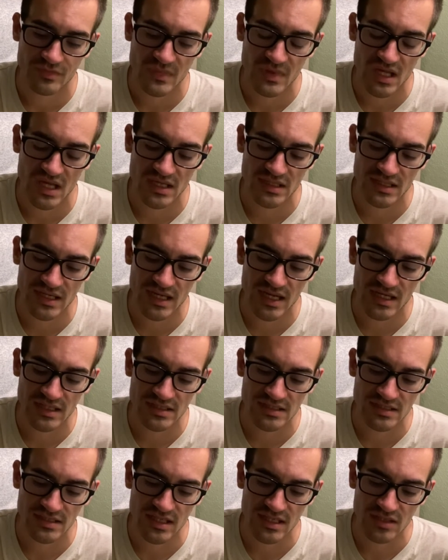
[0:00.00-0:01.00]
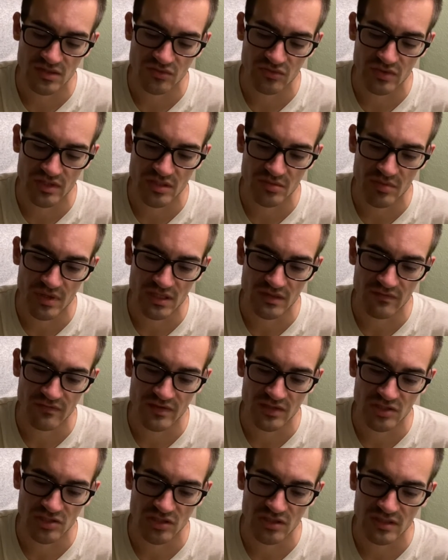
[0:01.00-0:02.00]
And I gotta say, it's really
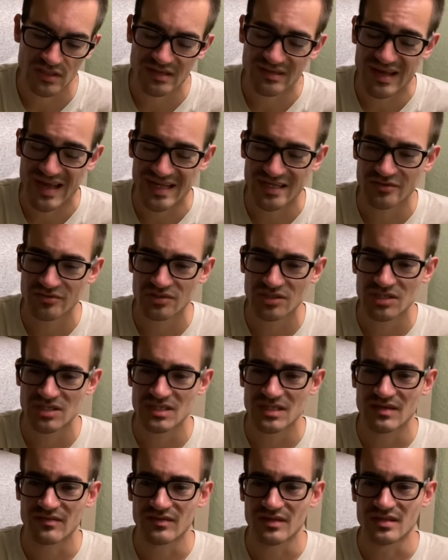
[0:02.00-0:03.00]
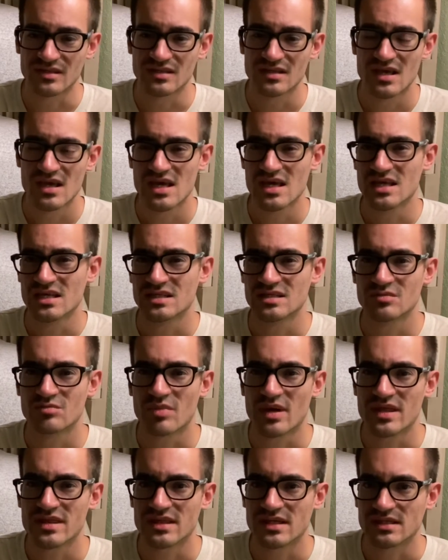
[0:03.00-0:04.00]
beneficial. And I don't just even
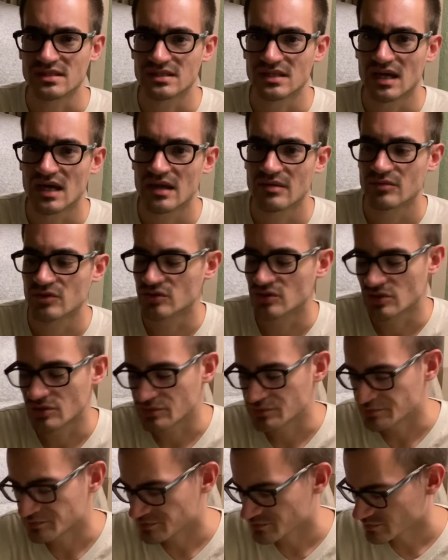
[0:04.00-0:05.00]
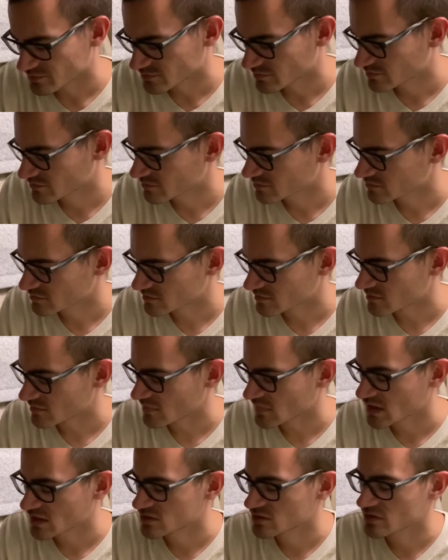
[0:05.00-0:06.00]
spend that time, you know,
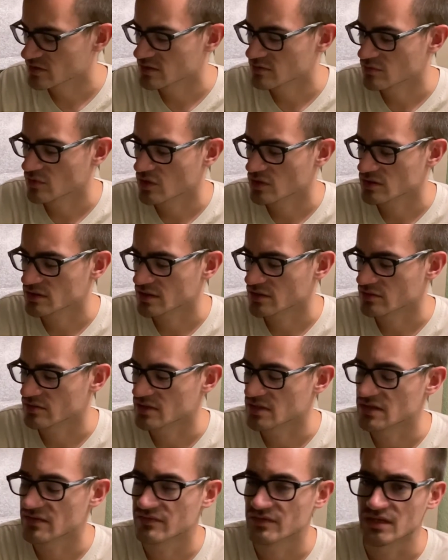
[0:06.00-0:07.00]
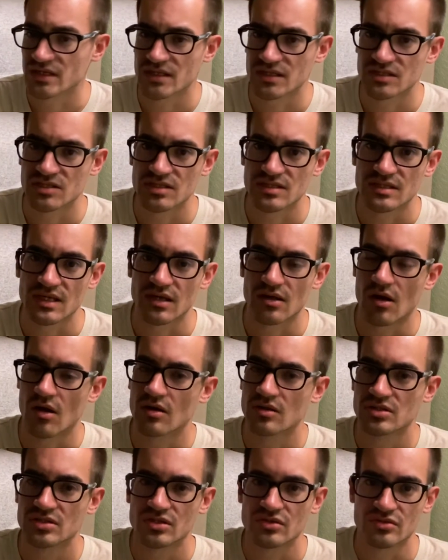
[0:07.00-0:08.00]
during the morning or the evening. It's just like
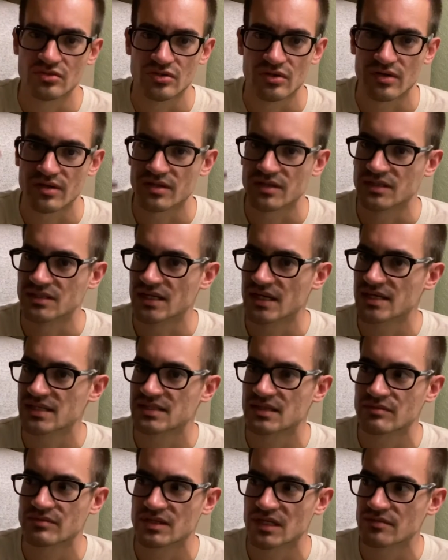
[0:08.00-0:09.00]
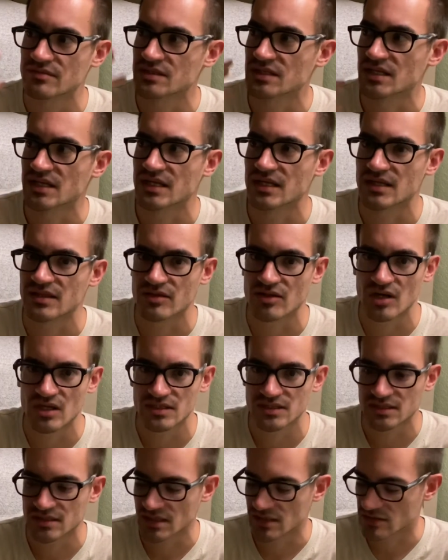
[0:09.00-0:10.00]
also during the day sometimes, and I get
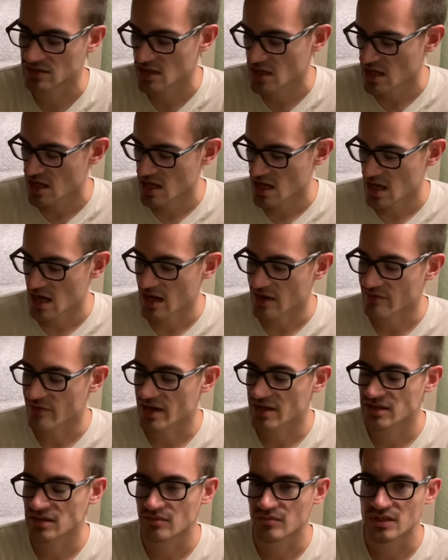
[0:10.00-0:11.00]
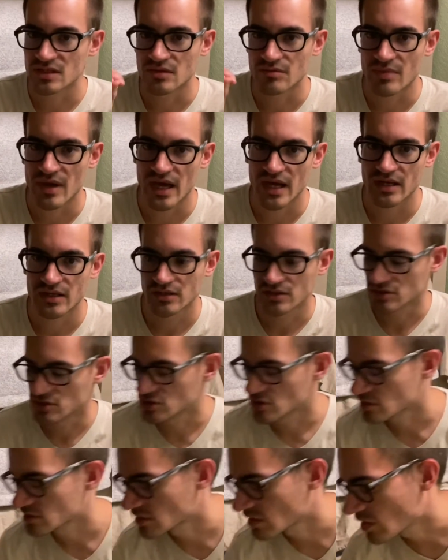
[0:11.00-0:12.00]
thoughts and I write them in the back of the journal.